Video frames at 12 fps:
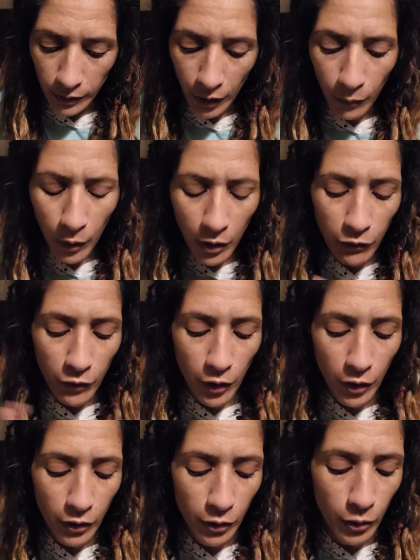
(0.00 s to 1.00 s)
Above
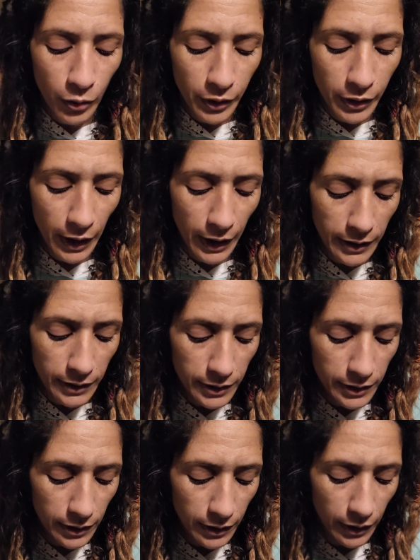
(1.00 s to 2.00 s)
all, the Lord asks,
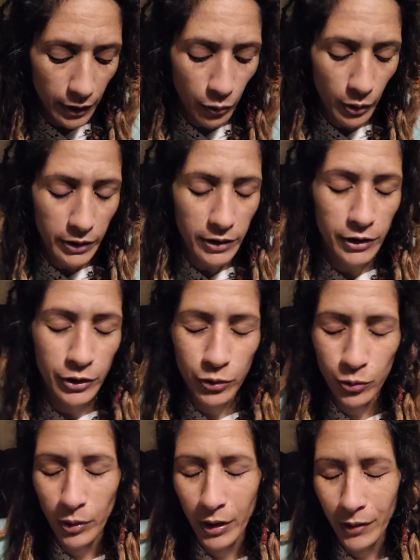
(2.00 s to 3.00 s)
He wants us to
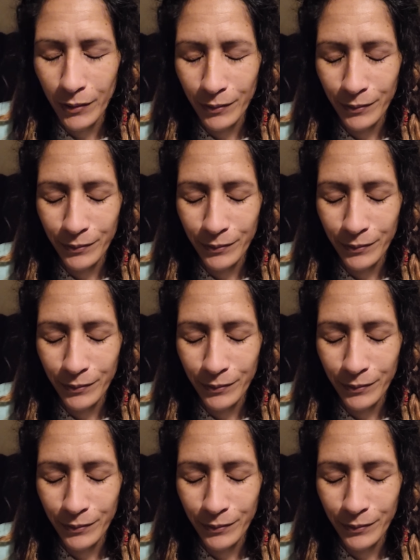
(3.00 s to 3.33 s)
what?